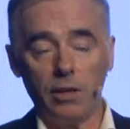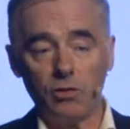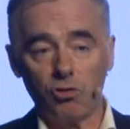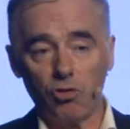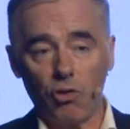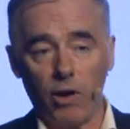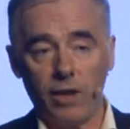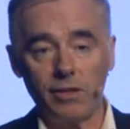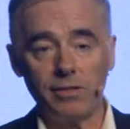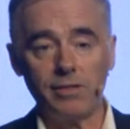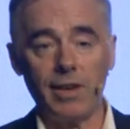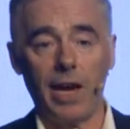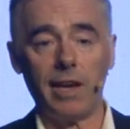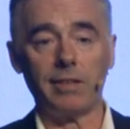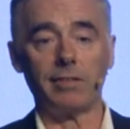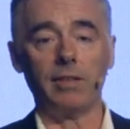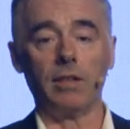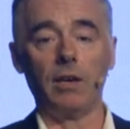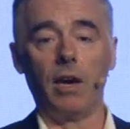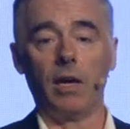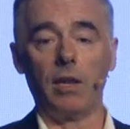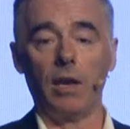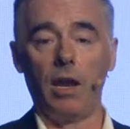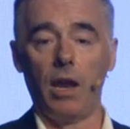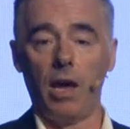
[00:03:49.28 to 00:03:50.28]

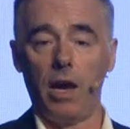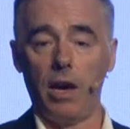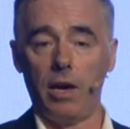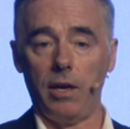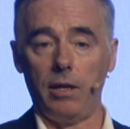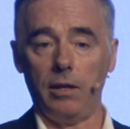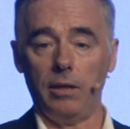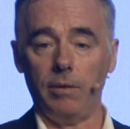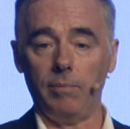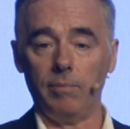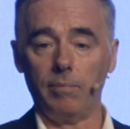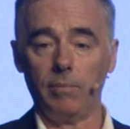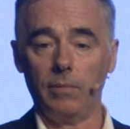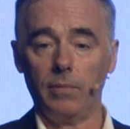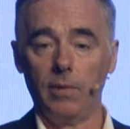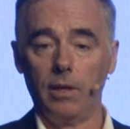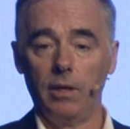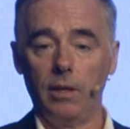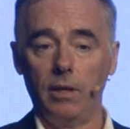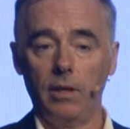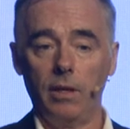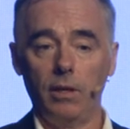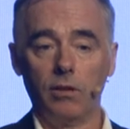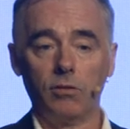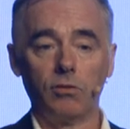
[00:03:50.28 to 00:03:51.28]
transacting online.
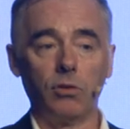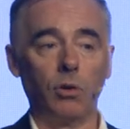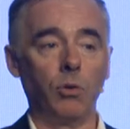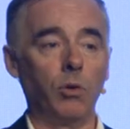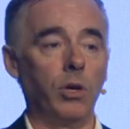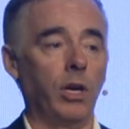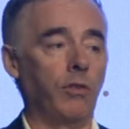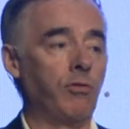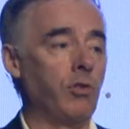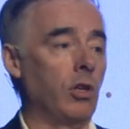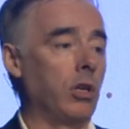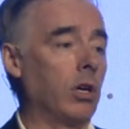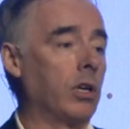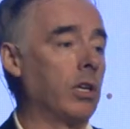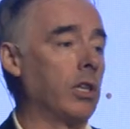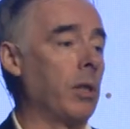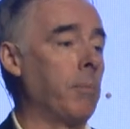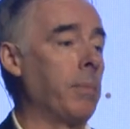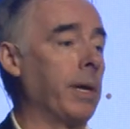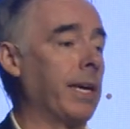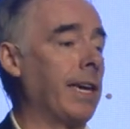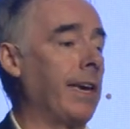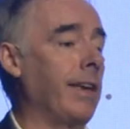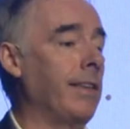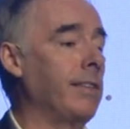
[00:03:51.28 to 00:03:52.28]
So, if you look at the
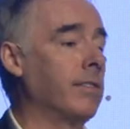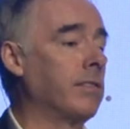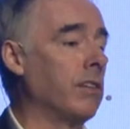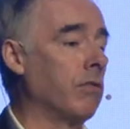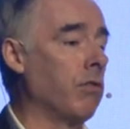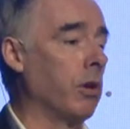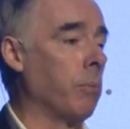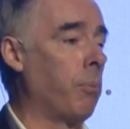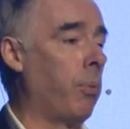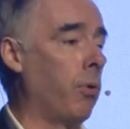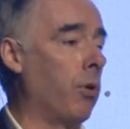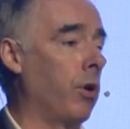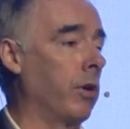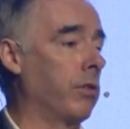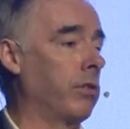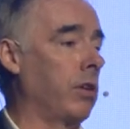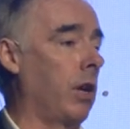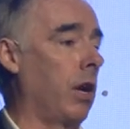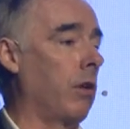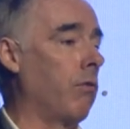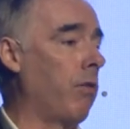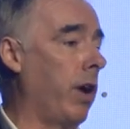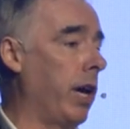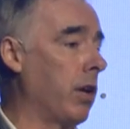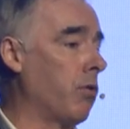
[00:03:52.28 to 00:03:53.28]
McKinsey report that
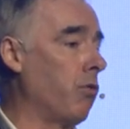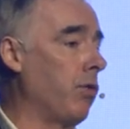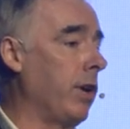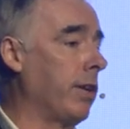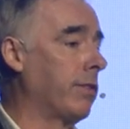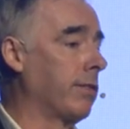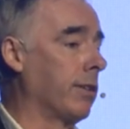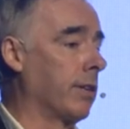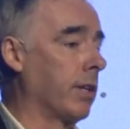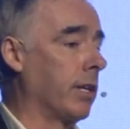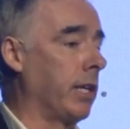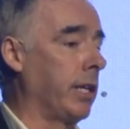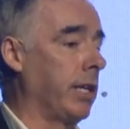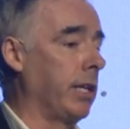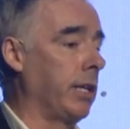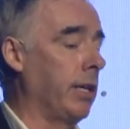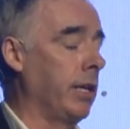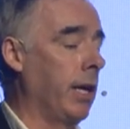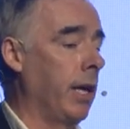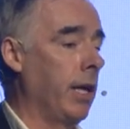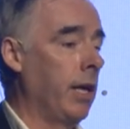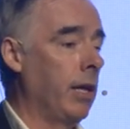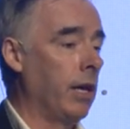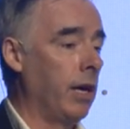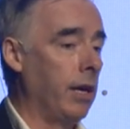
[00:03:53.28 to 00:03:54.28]
I read recently
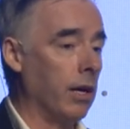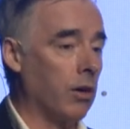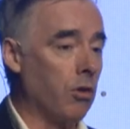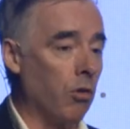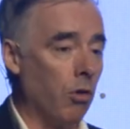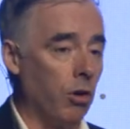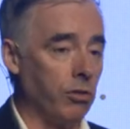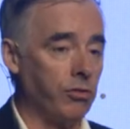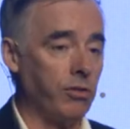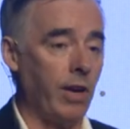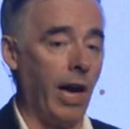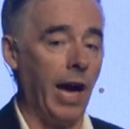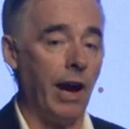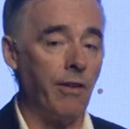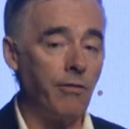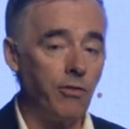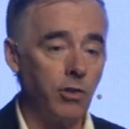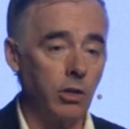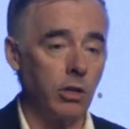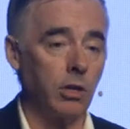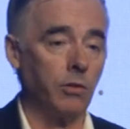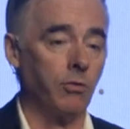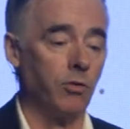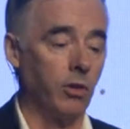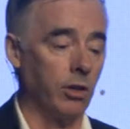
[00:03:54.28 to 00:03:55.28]
across
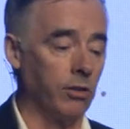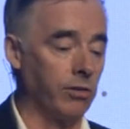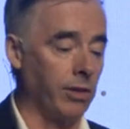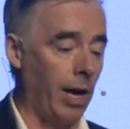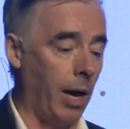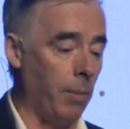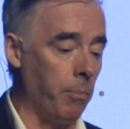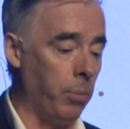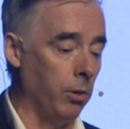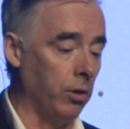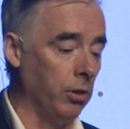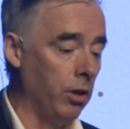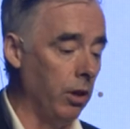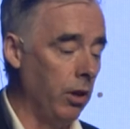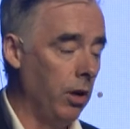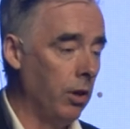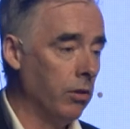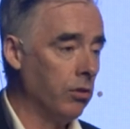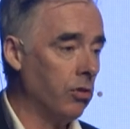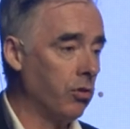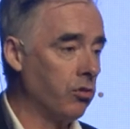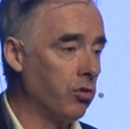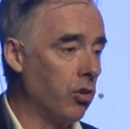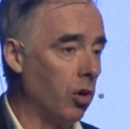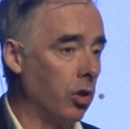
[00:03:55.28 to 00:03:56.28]
Africa, for example,
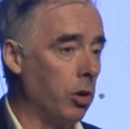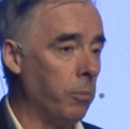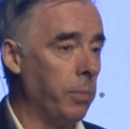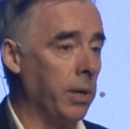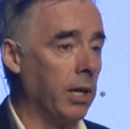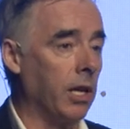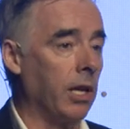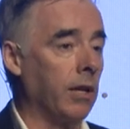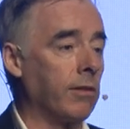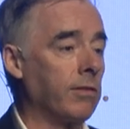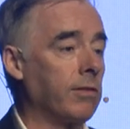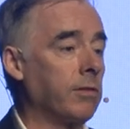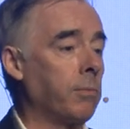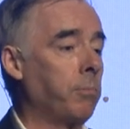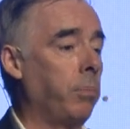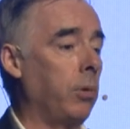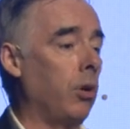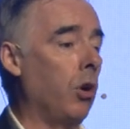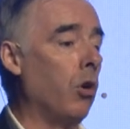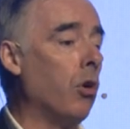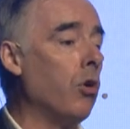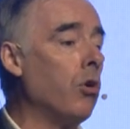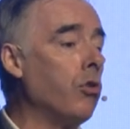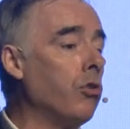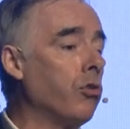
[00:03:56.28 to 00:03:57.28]
there's going to be an
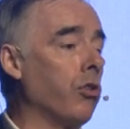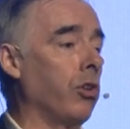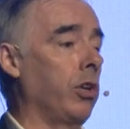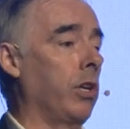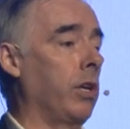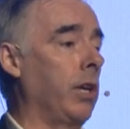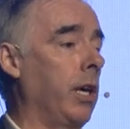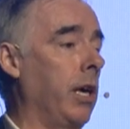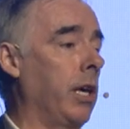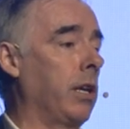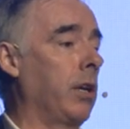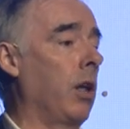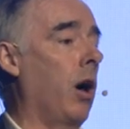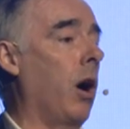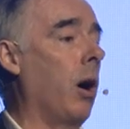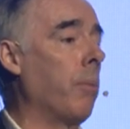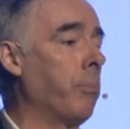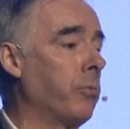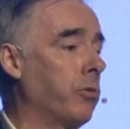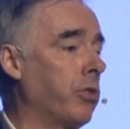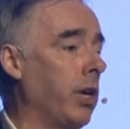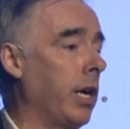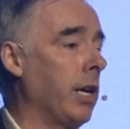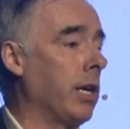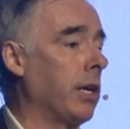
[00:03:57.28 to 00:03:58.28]
explosion in
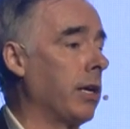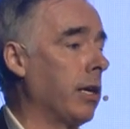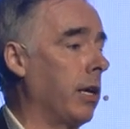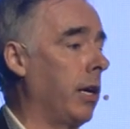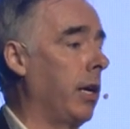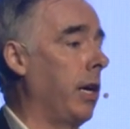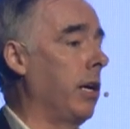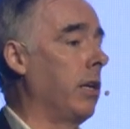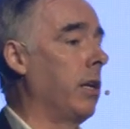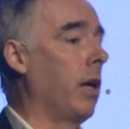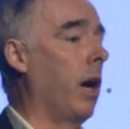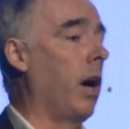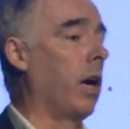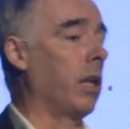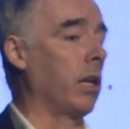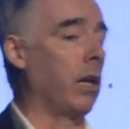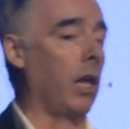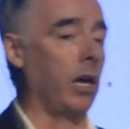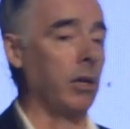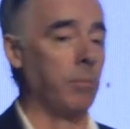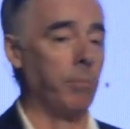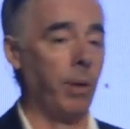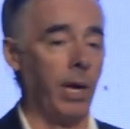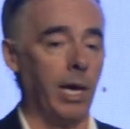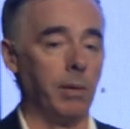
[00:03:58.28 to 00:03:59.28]
uptake in
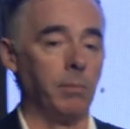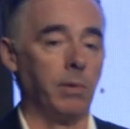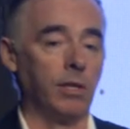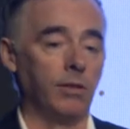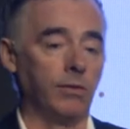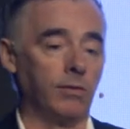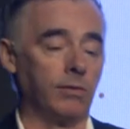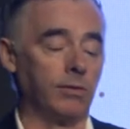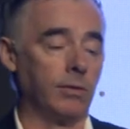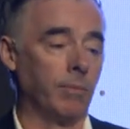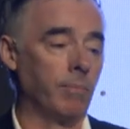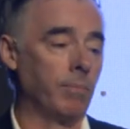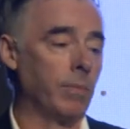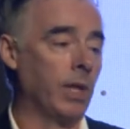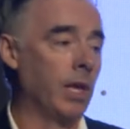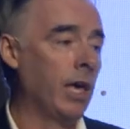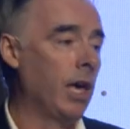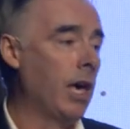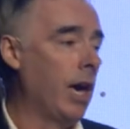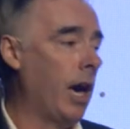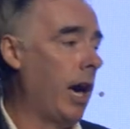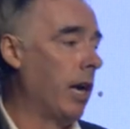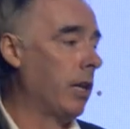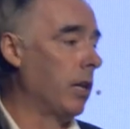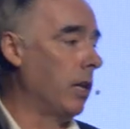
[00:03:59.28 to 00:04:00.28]
online payments.
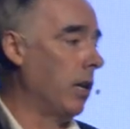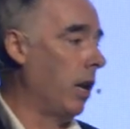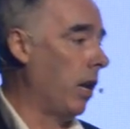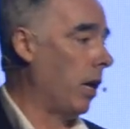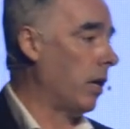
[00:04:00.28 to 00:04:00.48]
And a